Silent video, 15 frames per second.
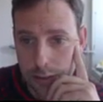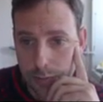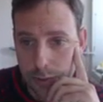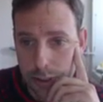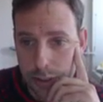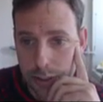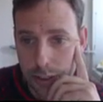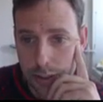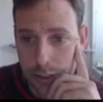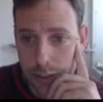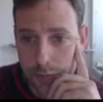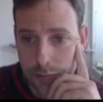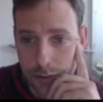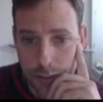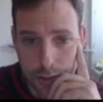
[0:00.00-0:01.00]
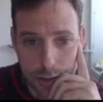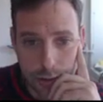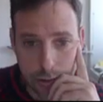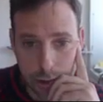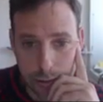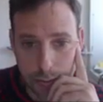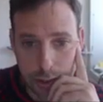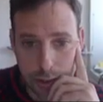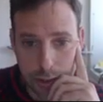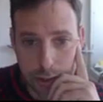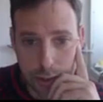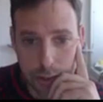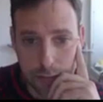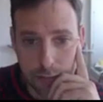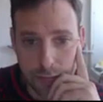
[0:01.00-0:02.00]
A big tick there for household
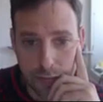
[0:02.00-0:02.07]
expenses in